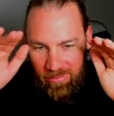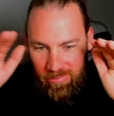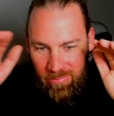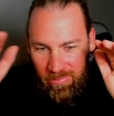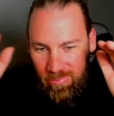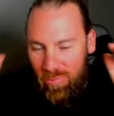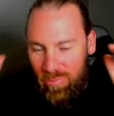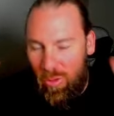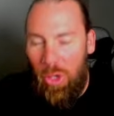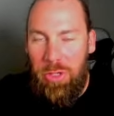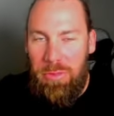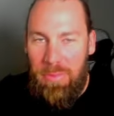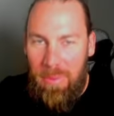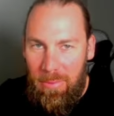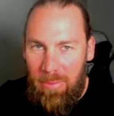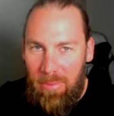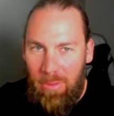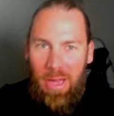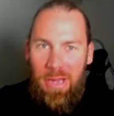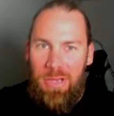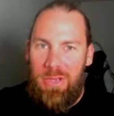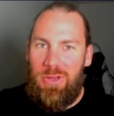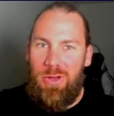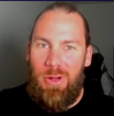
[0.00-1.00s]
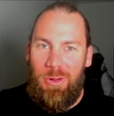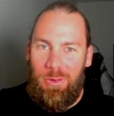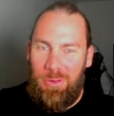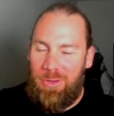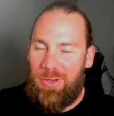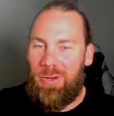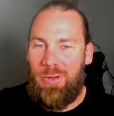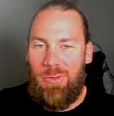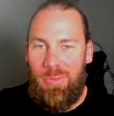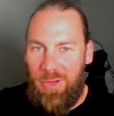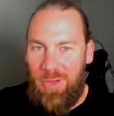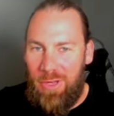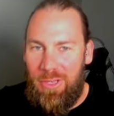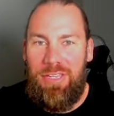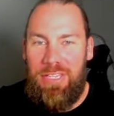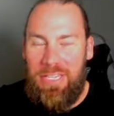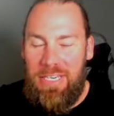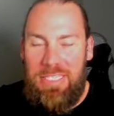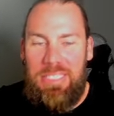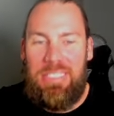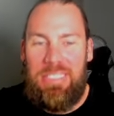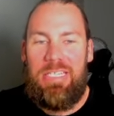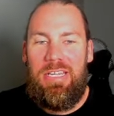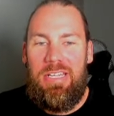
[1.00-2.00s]
most people are not going to want
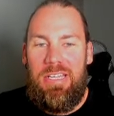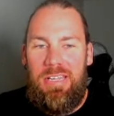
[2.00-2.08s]
this.